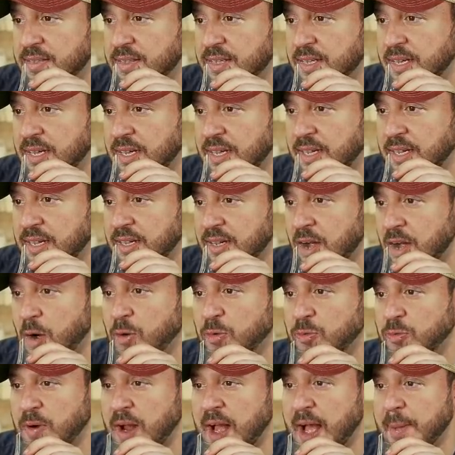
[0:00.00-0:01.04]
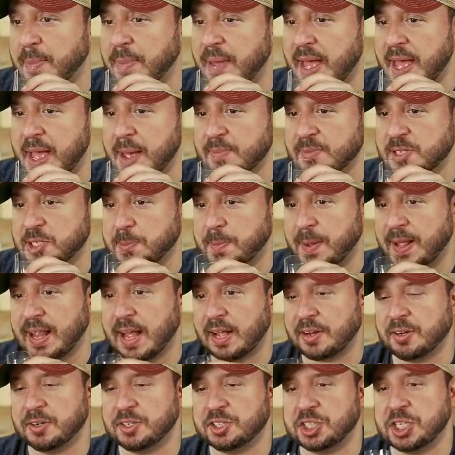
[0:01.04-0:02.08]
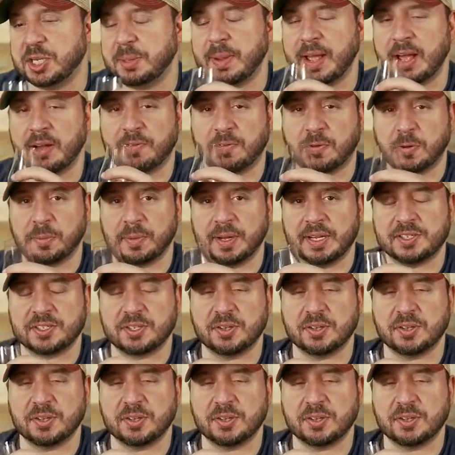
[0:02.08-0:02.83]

Uh, oh, Rob M, spell out your Gmail for me.